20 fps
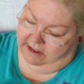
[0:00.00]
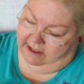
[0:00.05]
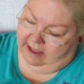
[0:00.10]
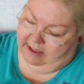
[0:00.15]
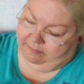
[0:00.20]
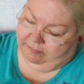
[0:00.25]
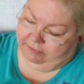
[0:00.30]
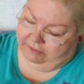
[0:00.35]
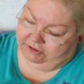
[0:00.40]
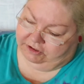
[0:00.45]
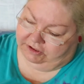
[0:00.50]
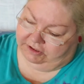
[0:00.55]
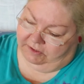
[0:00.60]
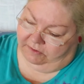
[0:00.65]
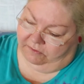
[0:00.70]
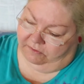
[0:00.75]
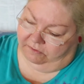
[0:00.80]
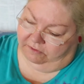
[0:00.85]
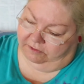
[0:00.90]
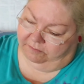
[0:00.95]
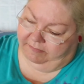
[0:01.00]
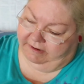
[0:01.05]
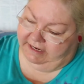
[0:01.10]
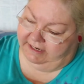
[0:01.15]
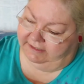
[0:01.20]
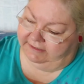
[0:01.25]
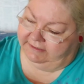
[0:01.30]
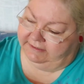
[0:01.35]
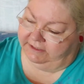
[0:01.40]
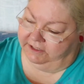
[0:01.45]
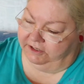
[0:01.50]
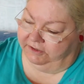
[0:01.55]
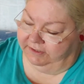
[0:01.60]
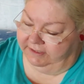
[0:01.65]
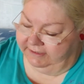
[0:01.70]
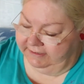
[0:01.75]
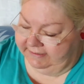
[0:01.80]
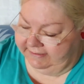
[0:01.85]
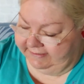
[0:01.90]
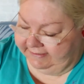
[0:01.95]
I'll push the hold button so you
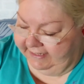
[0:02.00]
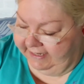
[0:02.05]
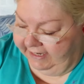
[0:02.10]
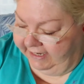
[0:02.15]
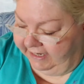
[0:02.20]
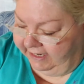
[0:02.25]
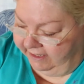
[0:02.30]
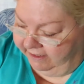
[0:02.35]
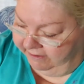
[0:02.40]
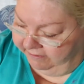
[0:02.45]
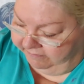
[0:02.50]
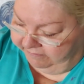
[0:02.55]
can see